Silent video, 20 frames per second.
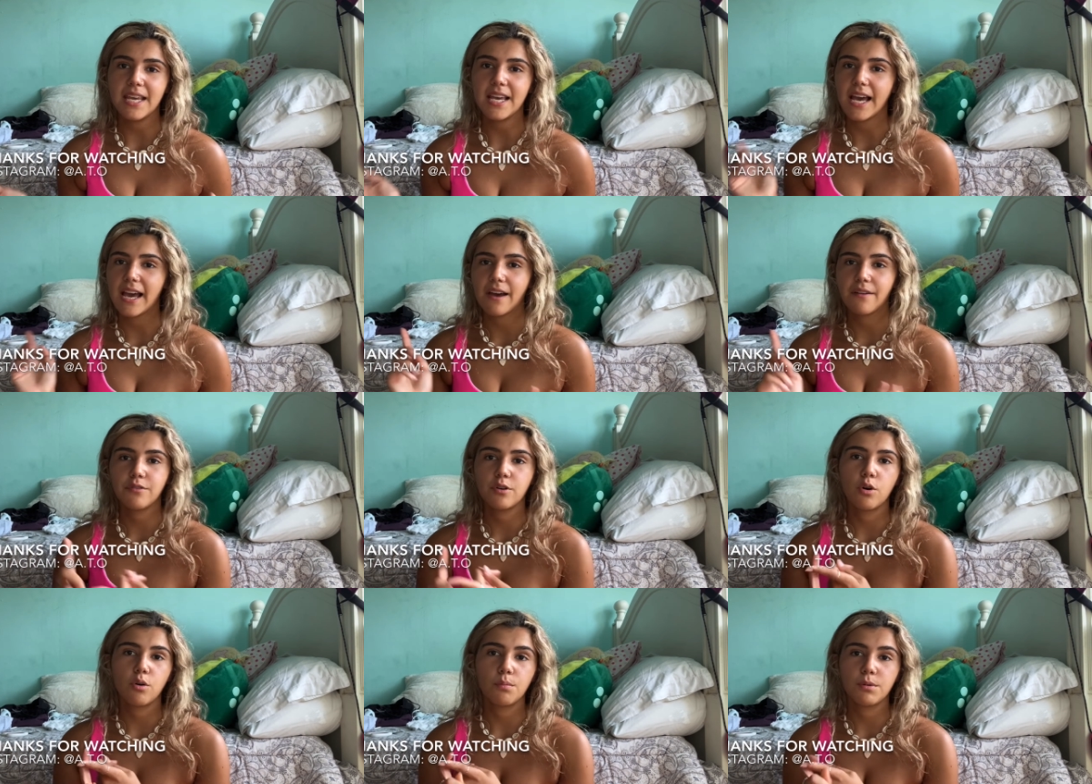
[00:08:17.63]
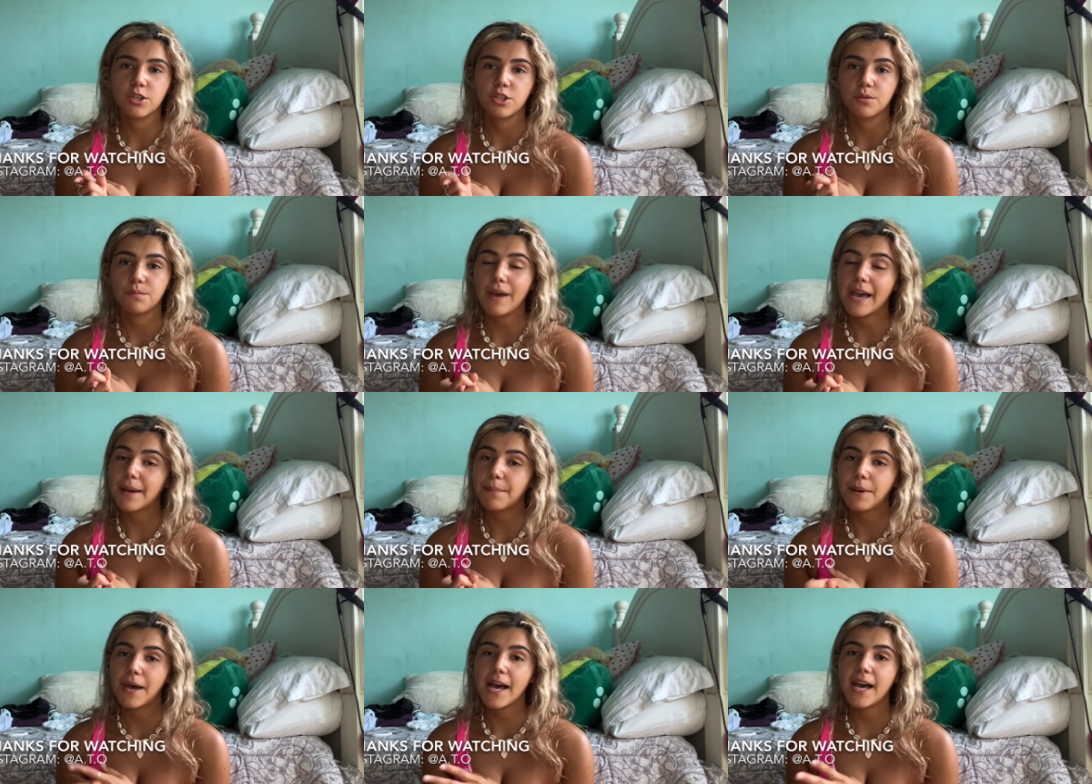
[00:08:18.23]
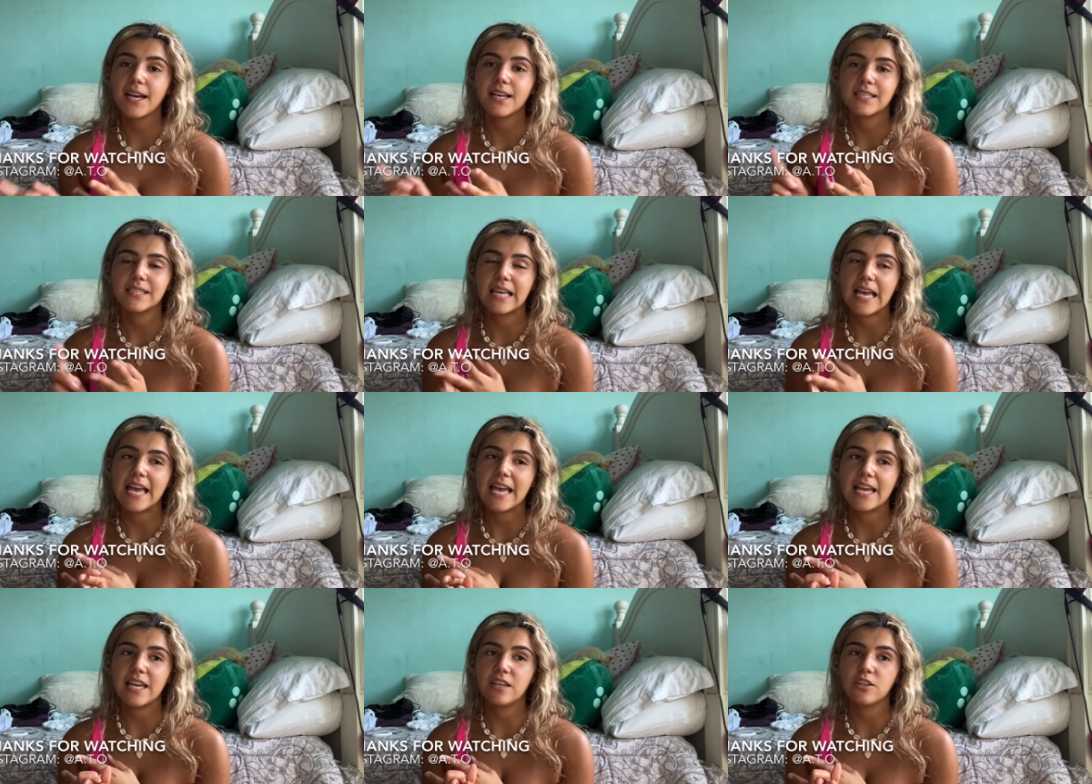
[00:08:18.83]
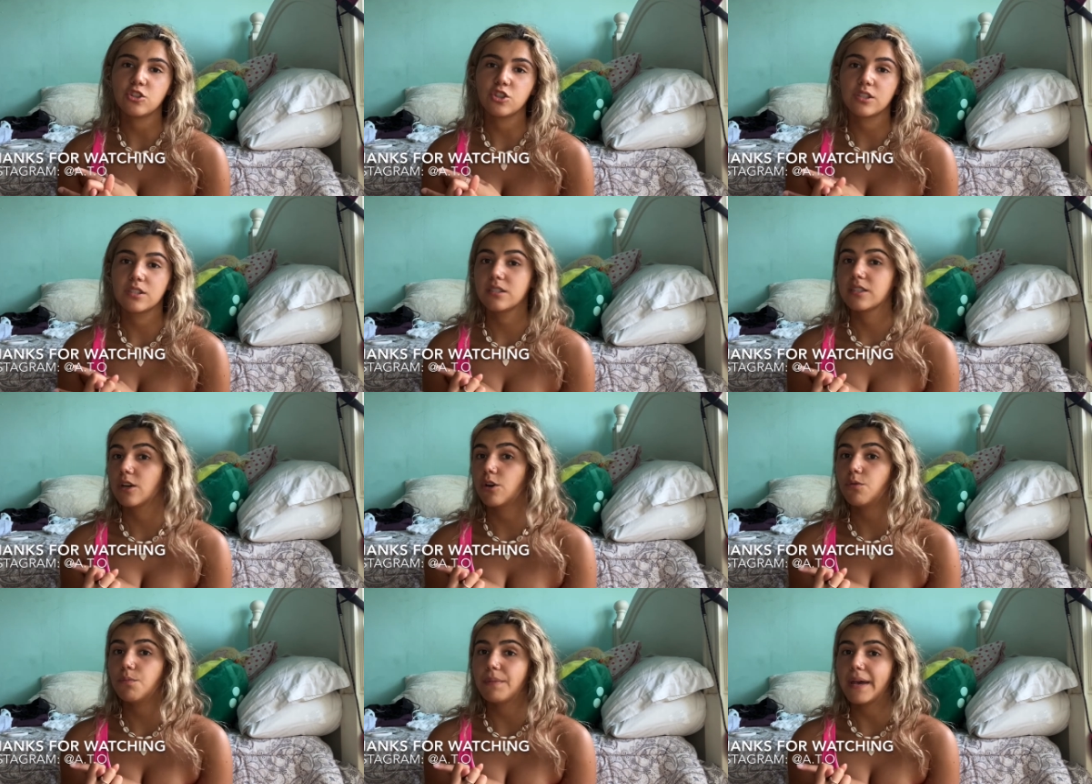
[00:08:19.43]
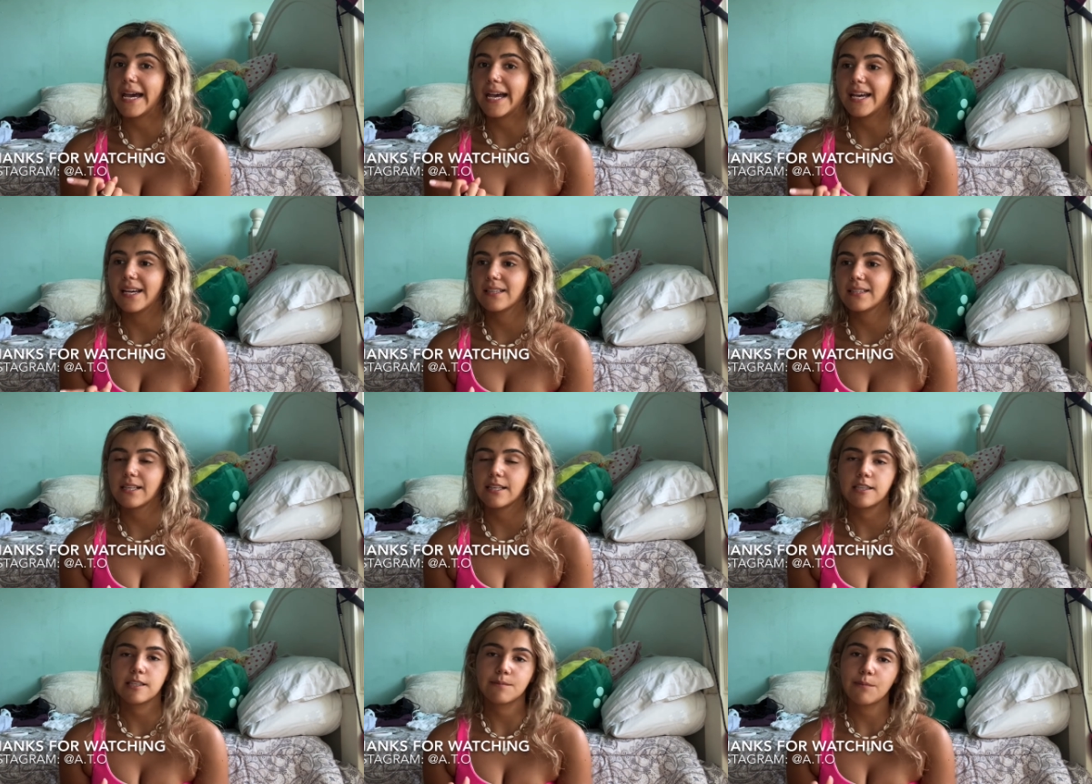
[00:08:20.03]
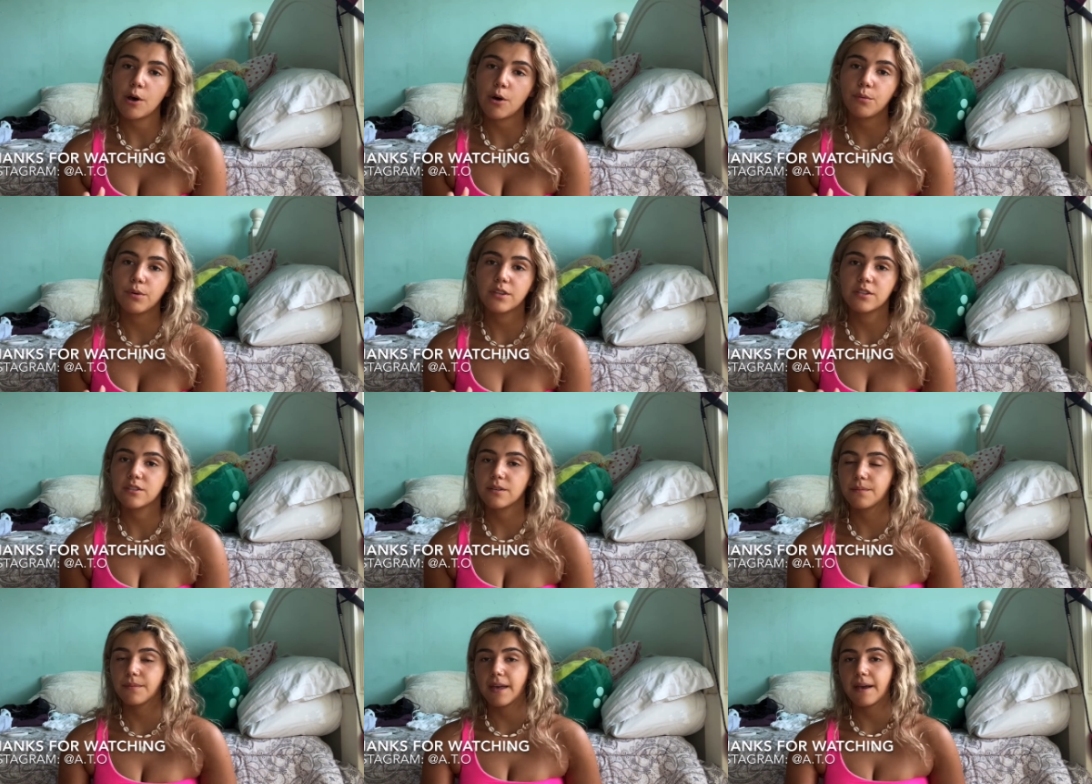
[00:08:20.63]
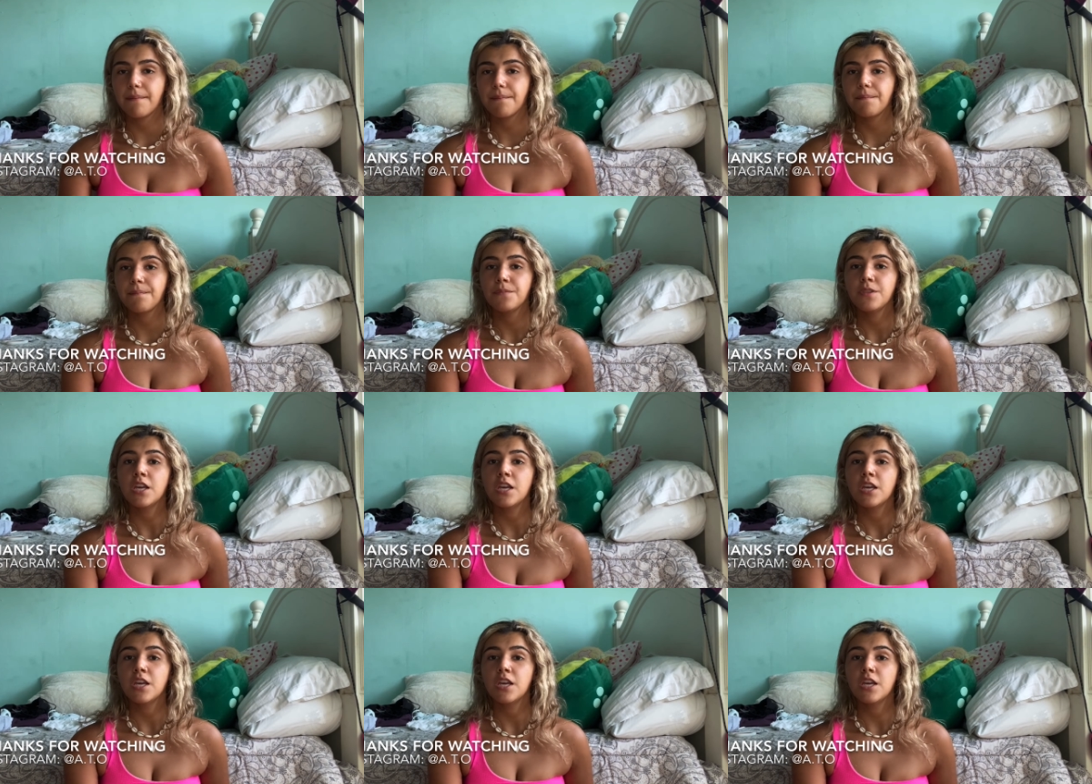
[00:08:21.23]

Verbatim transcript: I have a whole bunch of backpacks and just tote bags and small ones from them.